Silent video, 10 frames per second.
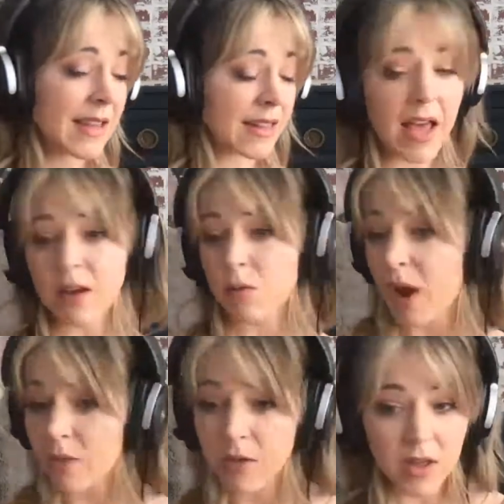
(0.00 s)
light
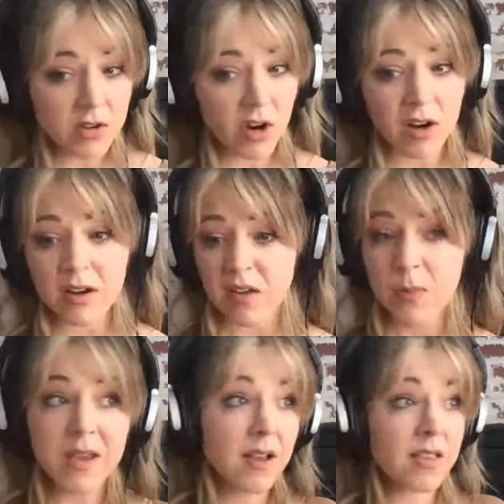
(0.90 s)
rather than darkness,
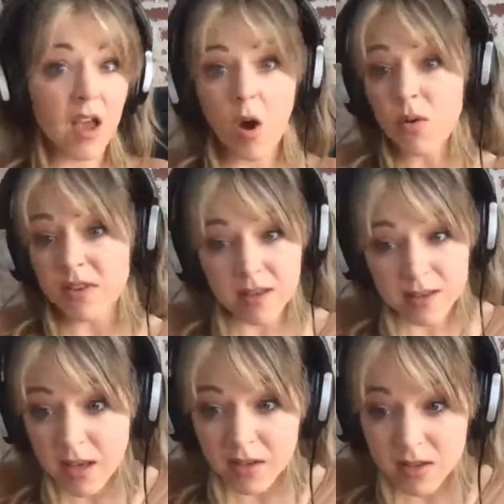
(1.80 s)
because they always
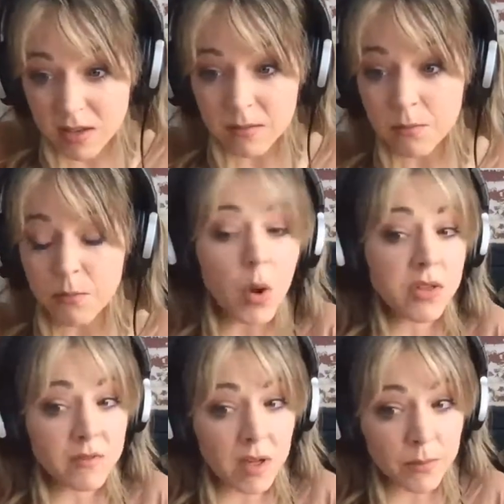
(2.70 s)
exist, both of
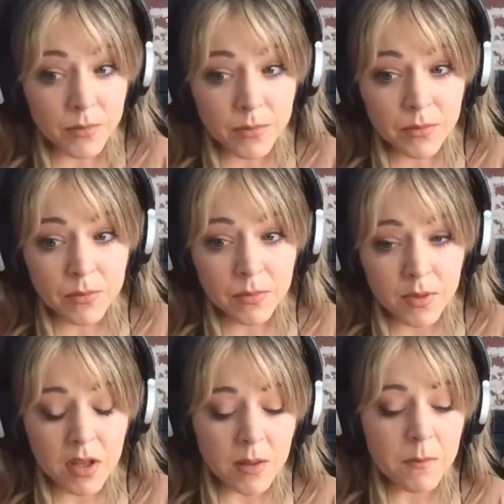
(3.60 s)
them.
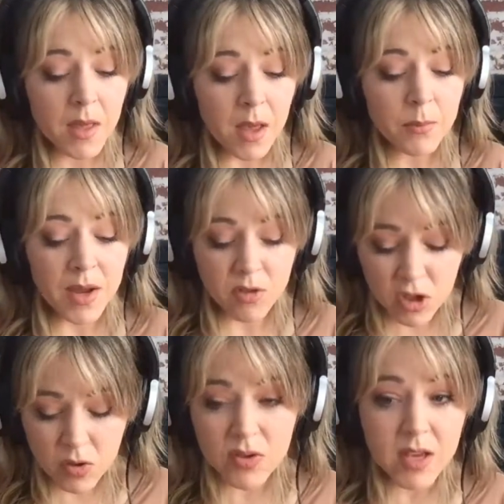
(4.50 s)
And by
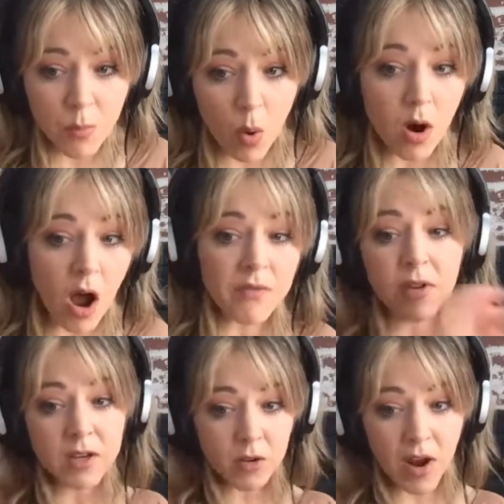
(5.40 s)
choosing more
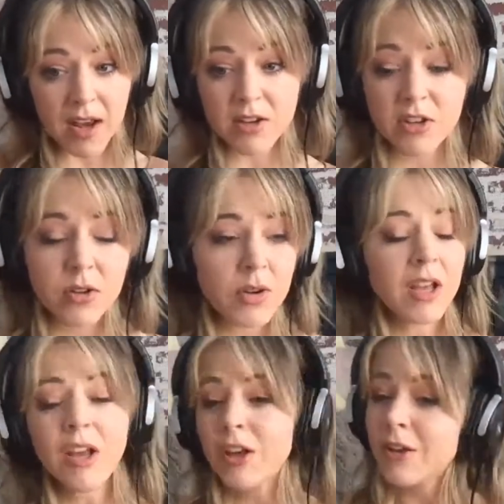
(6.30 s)
often gratitude,
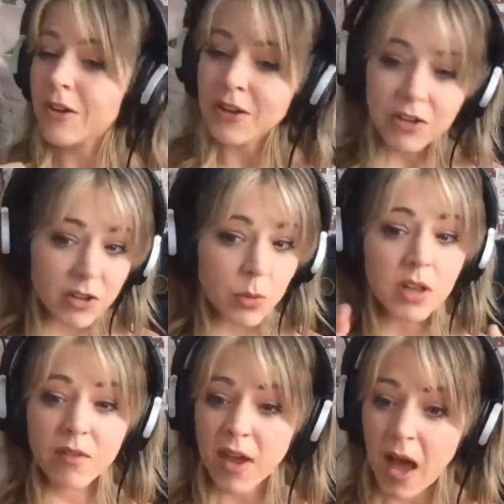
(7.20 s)
you will
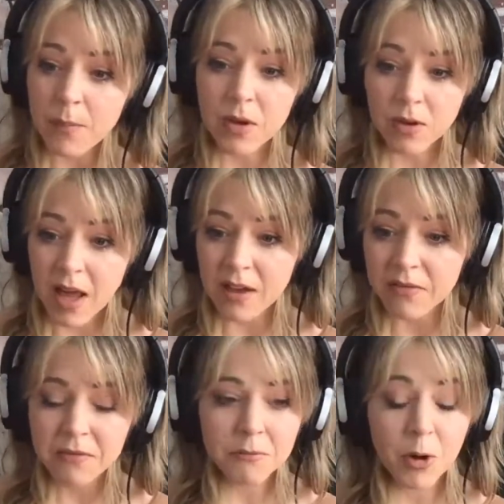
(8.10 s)
live a happier
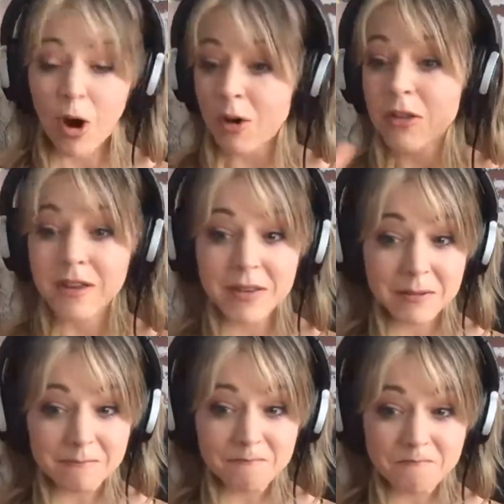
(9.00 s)
life, regardless
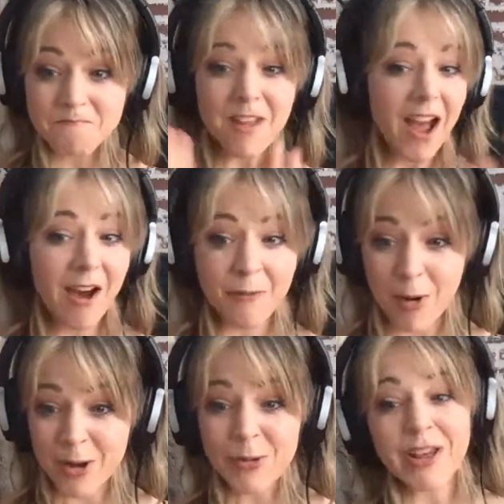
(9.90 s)
of where
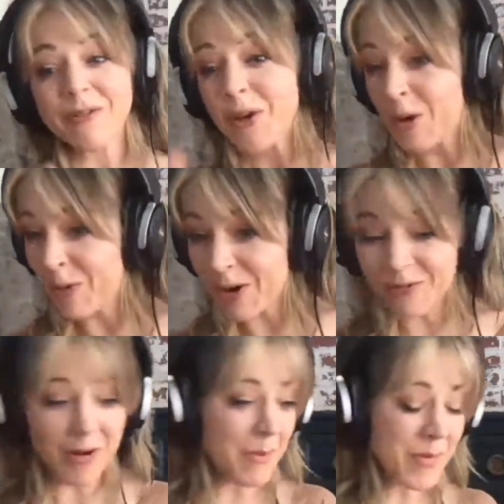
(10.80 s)
you live, where you're
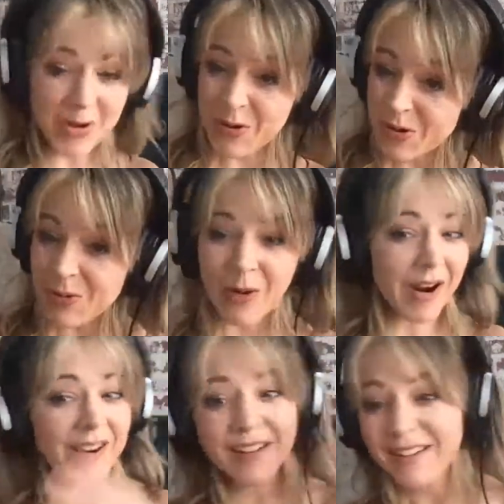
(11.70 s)
from, who you
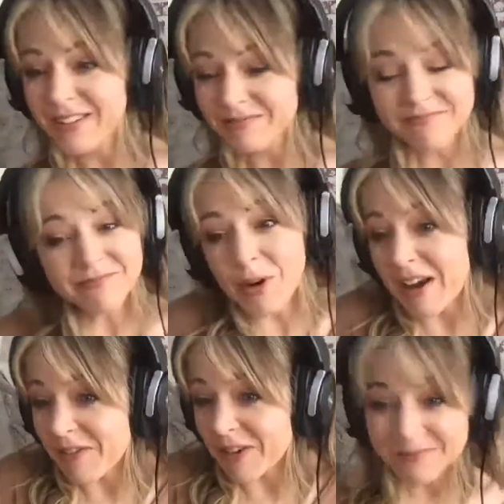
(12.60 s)
are, whatever.